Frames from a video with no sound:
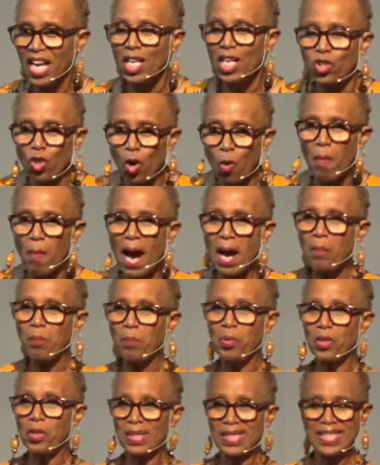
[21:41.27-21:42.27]
So my
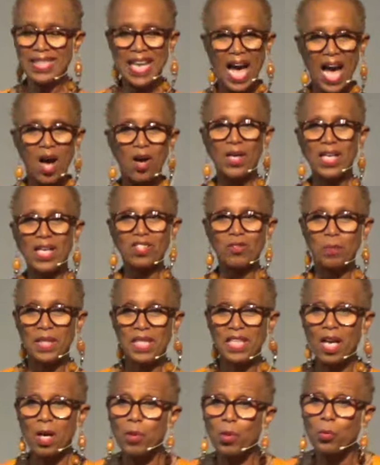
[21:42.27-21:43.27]
book now has
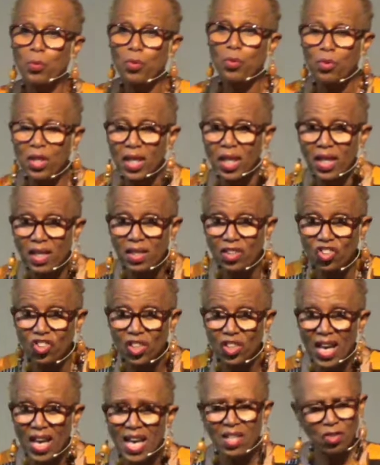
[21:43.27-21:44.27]
become a bridge.
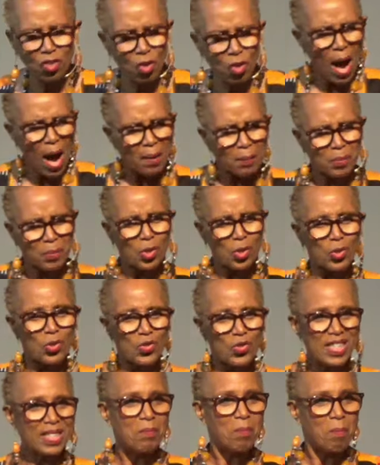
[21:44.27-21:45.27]
So I'm
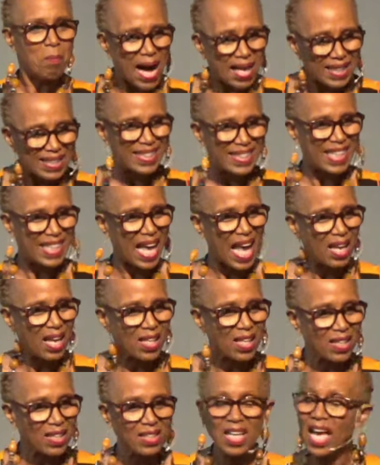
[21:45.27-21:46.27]
using my
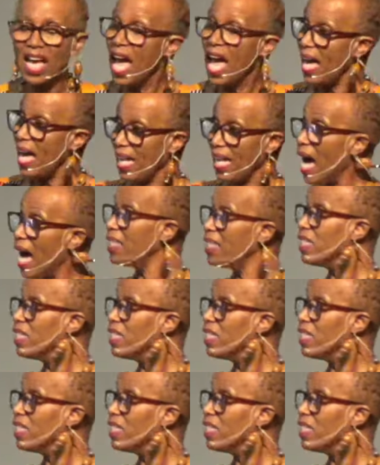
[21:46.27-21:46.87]
talent, and I